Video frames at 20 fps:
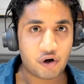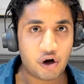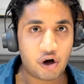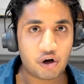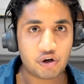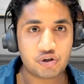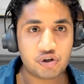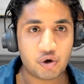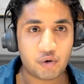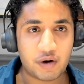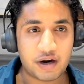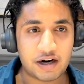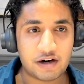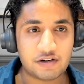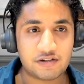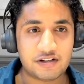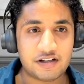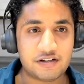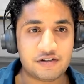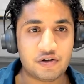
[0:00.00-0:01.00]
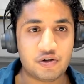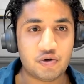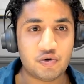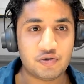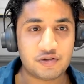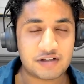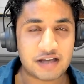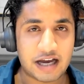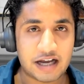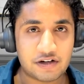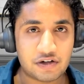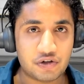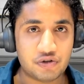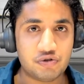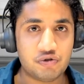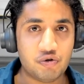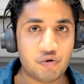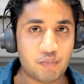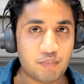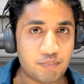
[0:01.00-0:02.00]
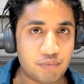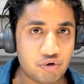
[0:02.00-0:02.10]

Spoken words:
So all Joe Harris needs to do is catch and shoot.